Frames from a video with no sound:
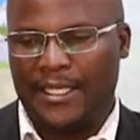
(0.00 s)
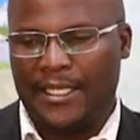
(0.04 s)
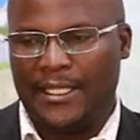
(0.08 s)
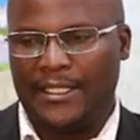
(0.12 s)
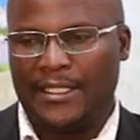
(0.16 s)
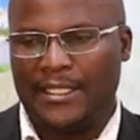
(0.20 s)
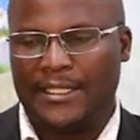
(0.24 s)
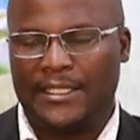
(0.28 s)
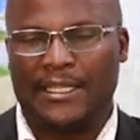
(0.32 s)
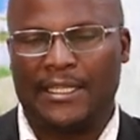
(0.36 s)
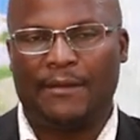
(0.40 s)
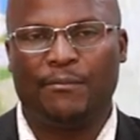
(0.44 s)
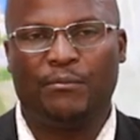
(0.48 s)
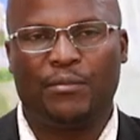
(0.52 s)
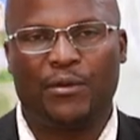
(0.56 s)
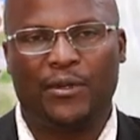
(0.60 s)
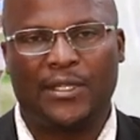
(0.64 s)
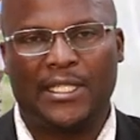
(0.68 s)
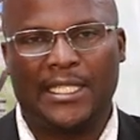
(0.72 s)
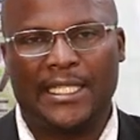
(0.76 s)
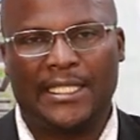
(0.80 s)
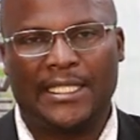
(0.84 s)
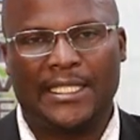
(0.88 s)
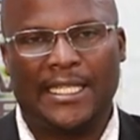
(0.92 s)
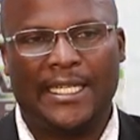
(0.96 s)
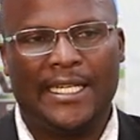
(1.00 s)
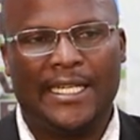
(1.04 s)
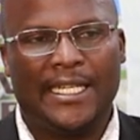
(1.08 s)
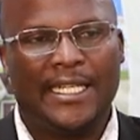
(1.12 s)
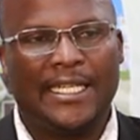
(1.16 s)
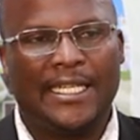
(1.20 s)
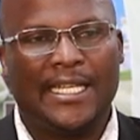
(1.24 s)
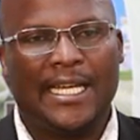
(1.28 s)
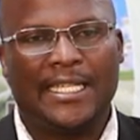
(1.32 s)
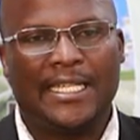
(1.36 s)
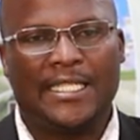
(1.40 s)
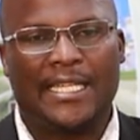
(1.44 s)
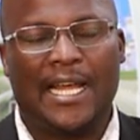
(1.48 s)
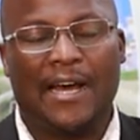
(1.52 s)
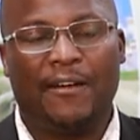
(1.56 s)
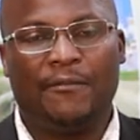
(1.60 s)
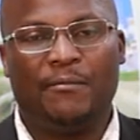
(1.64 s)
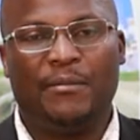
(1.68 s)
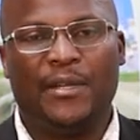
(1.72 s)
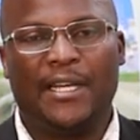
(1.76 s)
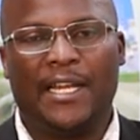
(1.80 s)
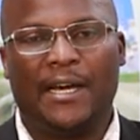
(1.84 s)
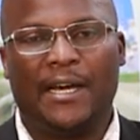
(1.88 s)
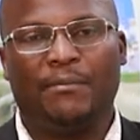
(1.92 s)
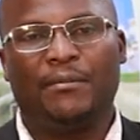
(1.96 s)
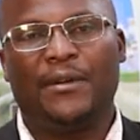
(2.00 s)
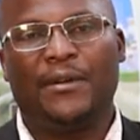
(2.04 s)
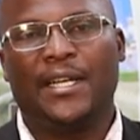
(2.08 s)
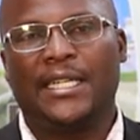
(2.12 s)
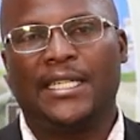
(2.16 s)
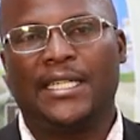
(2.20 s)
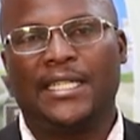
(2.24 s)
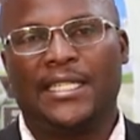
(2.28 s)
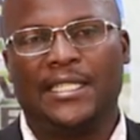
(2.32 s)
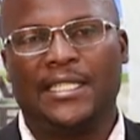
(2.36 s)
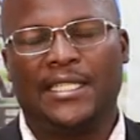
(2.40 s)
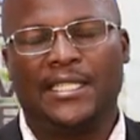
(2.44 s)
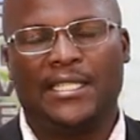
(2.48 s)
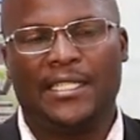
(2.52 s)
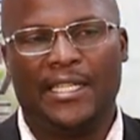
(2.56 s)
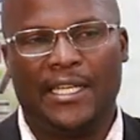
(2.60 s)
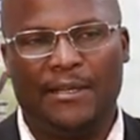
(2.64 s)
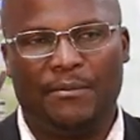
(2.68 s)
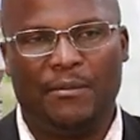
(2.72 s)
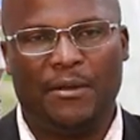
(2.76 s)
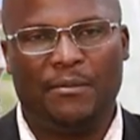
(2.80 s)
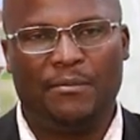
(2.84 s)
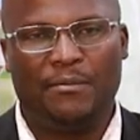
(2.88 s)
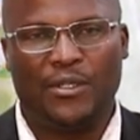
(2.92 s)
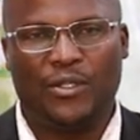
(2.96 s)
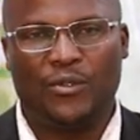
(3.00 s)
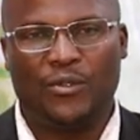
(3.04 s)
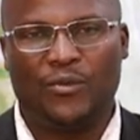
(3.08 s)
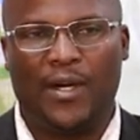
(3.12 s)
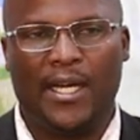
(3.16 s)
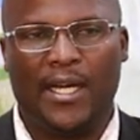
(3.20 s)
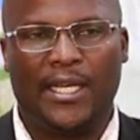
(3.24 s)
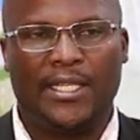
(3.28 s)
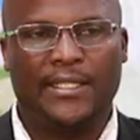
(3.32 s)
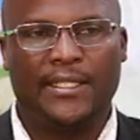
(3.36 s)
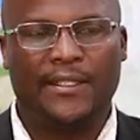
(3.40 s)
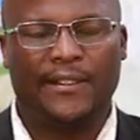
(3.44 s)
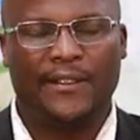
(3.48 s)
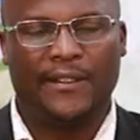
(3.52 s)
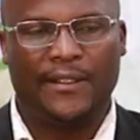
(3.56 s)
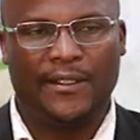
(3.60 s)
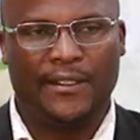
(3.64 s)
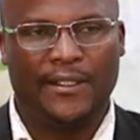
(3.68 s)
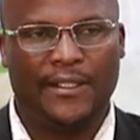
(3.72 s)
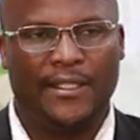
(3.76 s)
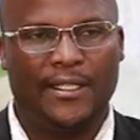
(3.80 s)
some protected areas have been updated maybe twice,